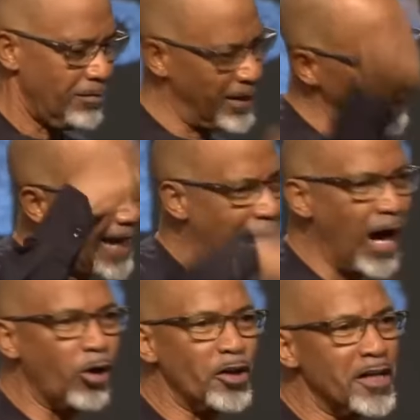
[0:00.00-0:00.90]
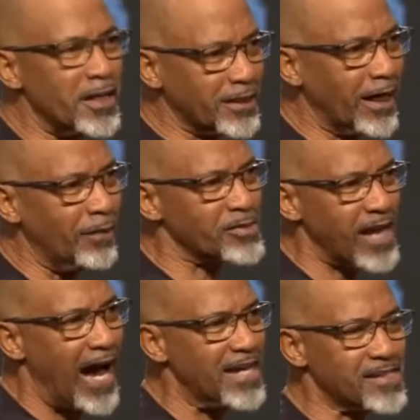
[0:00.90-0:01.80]
But now here comes
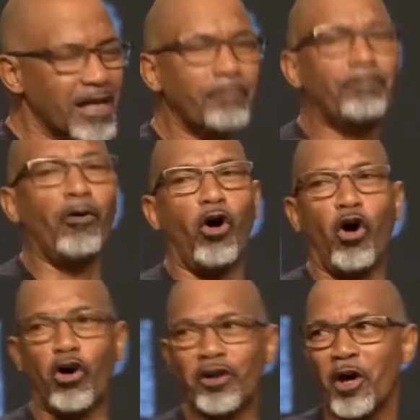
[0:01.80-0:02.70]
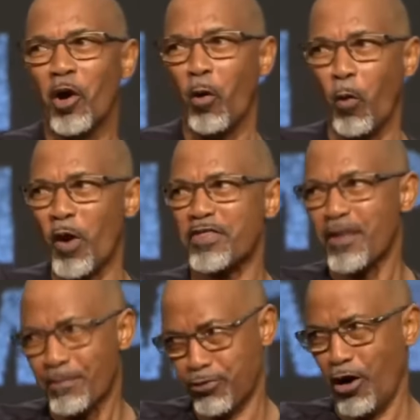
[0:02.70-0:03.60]
Isaac, born with